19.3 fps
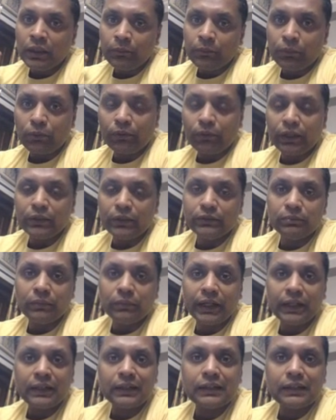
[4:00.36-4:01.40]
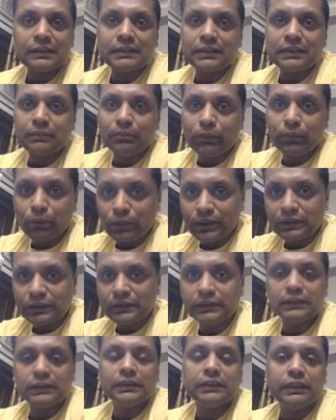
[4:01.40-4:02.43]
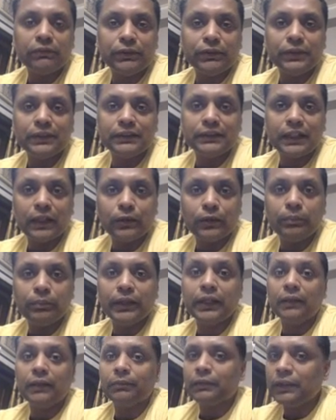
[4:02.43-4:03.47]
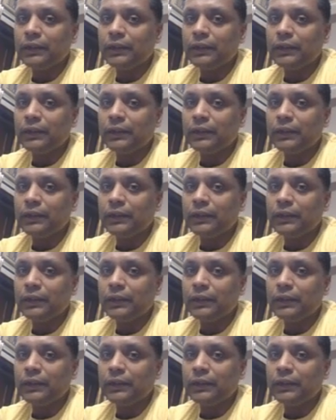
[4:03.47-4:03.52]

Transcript: provide you with my custom bonuses if you decide to pick up